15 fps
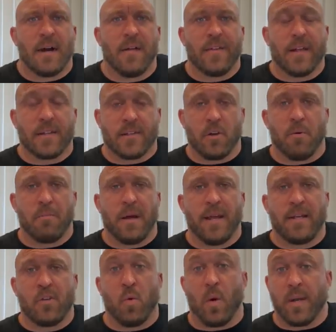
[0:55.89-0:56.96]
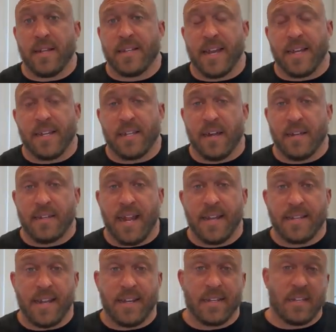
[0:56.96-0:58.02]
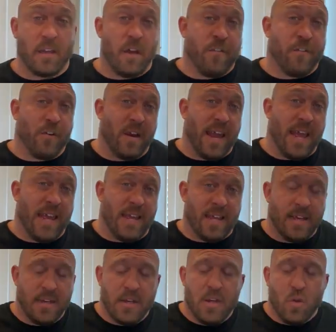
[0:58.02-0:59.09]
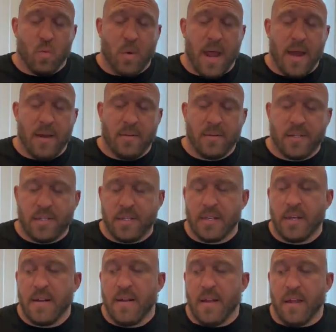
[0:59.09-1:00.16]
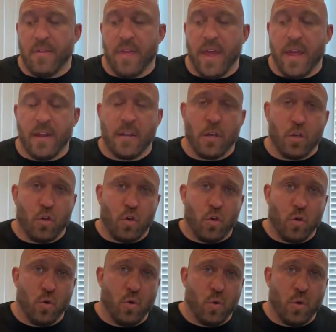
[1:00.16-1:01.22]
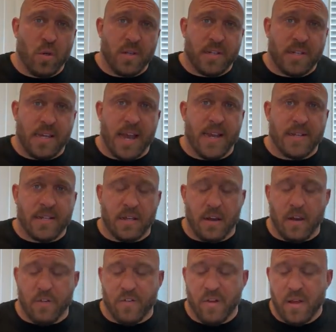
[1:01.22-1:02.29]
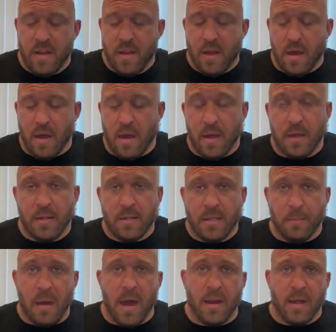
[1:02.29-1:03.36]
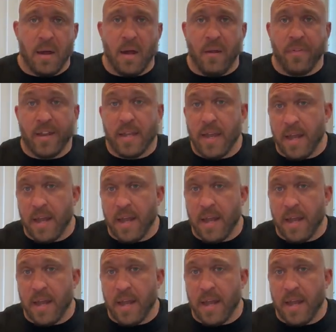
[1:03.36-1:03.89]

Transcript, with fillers: on the assault bike, 20 seconds on, 10 seconds off for eight rounds. And then two sets of uh, Tabata on the